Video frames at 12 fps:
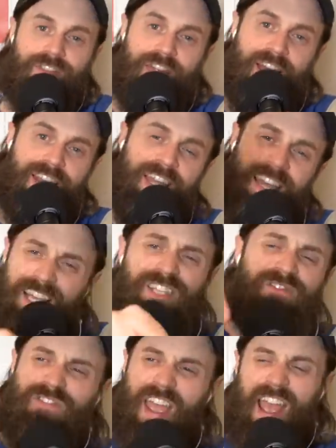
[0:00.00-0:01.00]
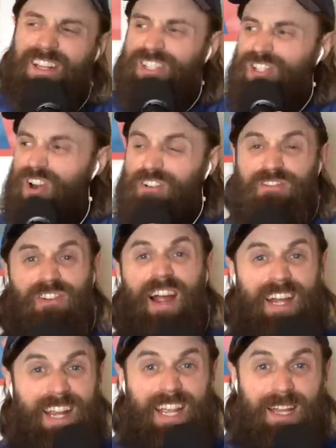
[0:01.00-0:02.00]
Then his fans start
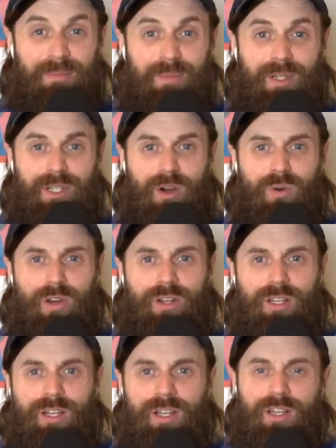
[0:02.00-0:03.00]
fighting him, going,